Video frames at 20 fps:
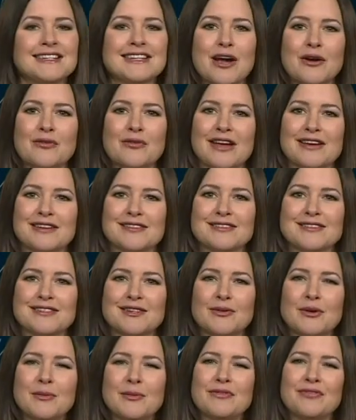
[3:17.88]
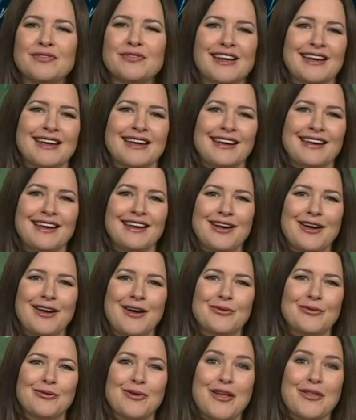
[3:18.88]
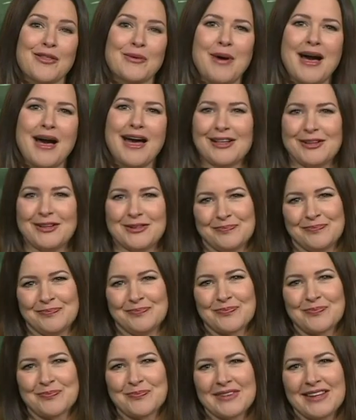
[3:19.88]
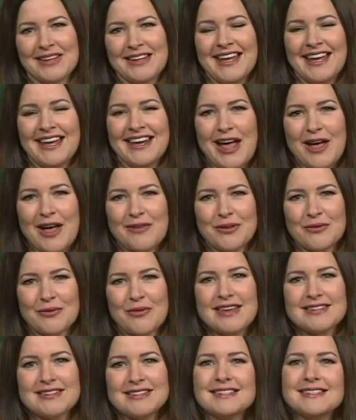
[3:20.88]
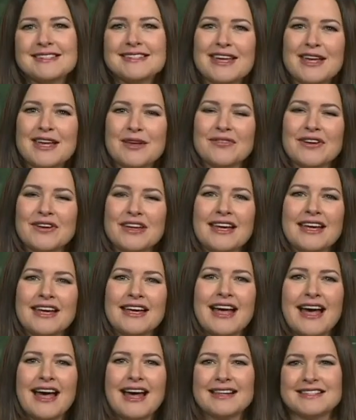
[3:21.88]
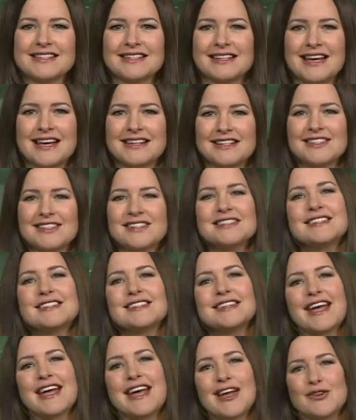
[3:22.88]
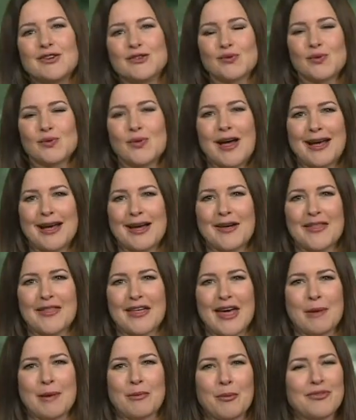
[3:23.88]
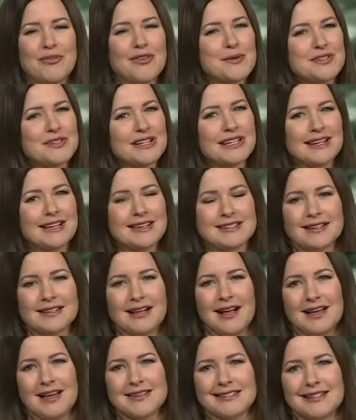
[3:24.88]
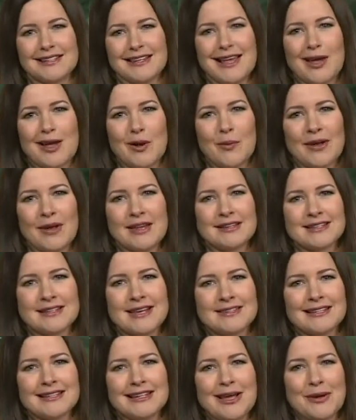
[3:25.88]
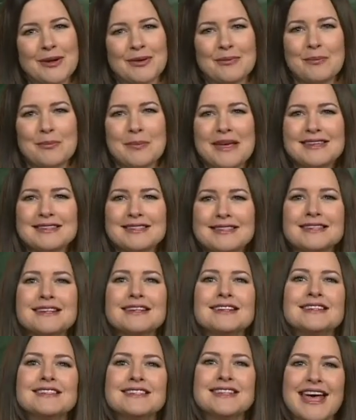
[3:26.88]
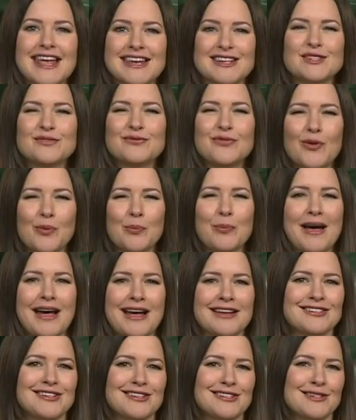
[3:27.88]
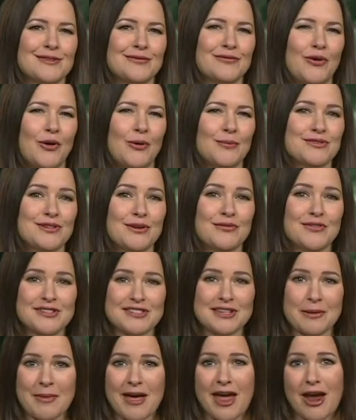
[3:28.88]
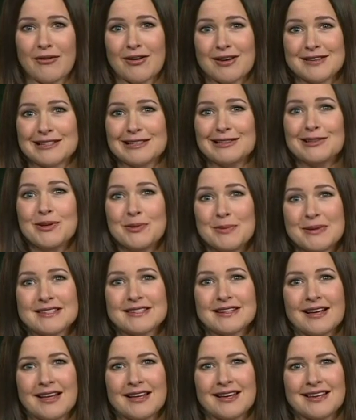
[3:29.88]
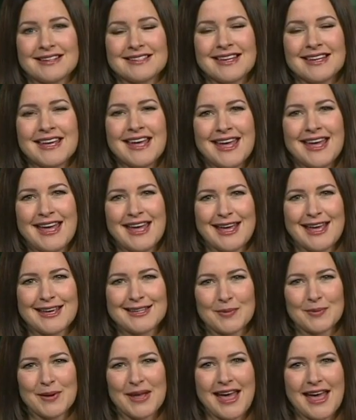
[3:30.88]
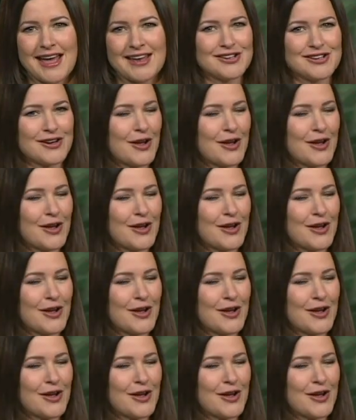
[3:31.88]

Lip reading: direction, so it will be feeling rather mild. Now for the rest of this evening and tonight, it does stay dry out there, but with those clear skies and light winds, that's allowing mist and dense fog patches to form. So for some areas, gloomy skies as we edge